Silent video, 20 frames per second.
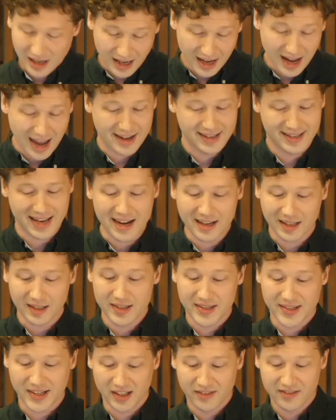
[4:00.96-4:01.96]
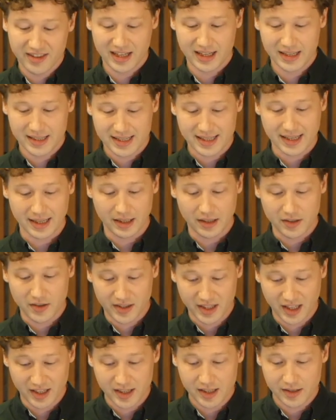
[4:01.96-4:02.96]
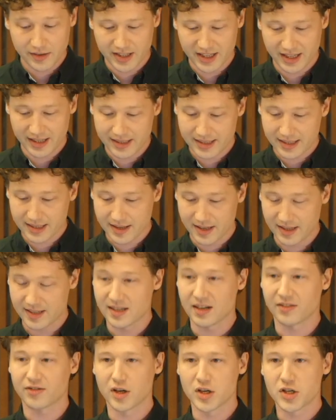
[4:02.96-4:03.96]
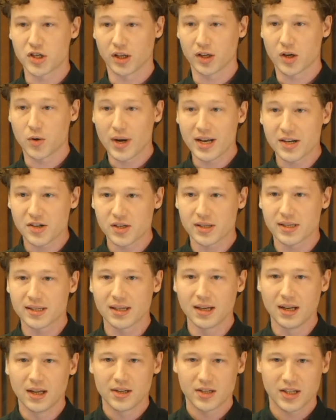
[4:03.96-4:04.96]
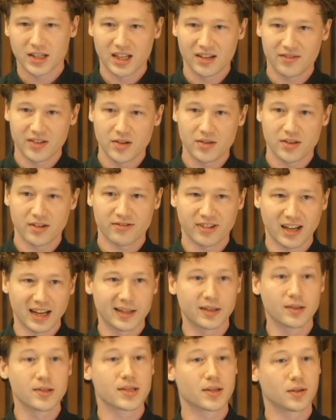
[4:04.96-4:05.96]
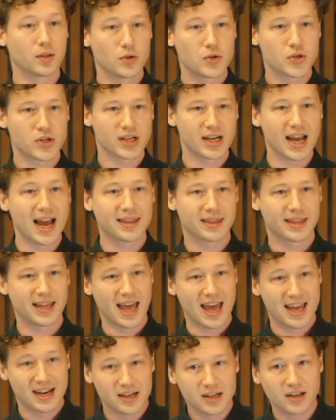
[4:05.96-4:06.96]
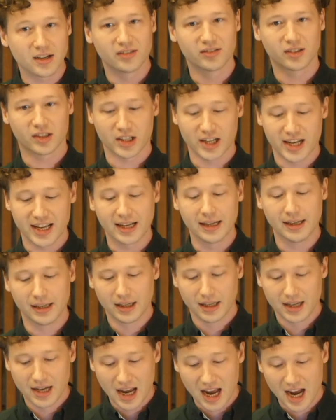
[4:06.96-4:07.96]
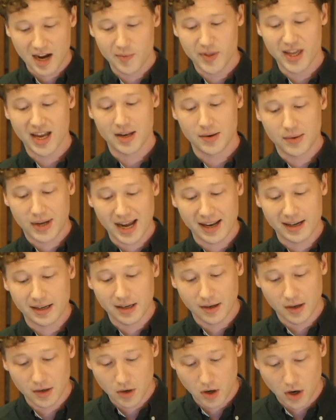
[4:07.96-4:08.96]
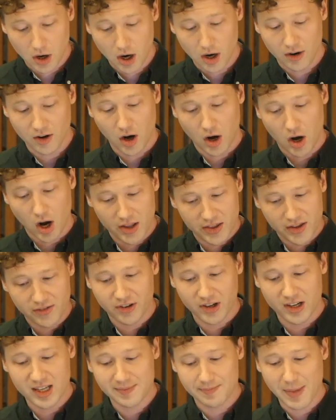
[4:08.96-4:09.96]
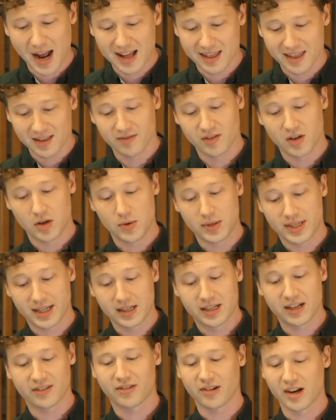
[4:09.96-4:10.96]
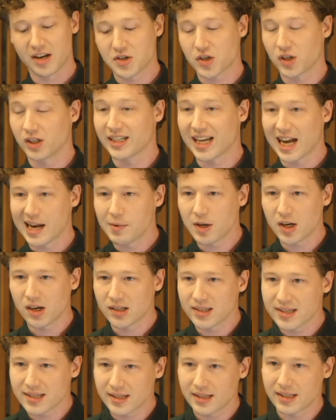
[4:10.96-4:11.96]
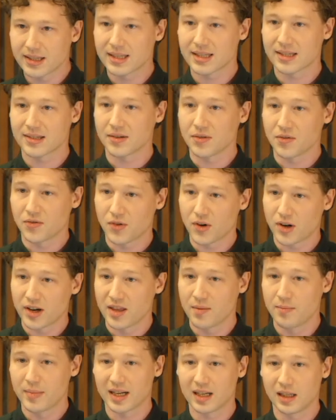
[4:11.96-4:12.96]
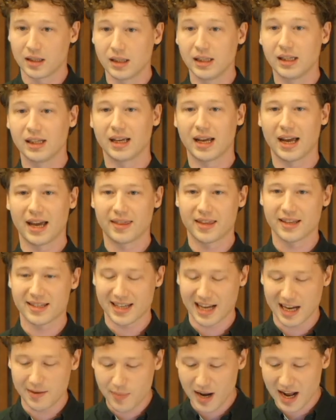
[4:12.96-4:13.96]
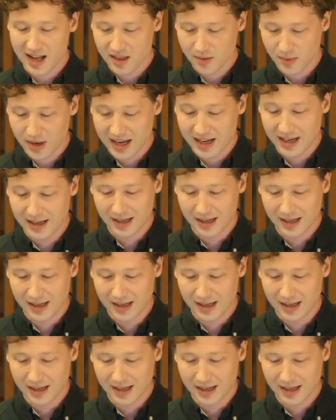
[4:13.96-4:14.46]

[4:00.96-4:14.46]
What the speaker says: exactly solve these differential equations to give you the final solution at the end of learning that you get on the first path using differential time constants for the middle and the side pathway,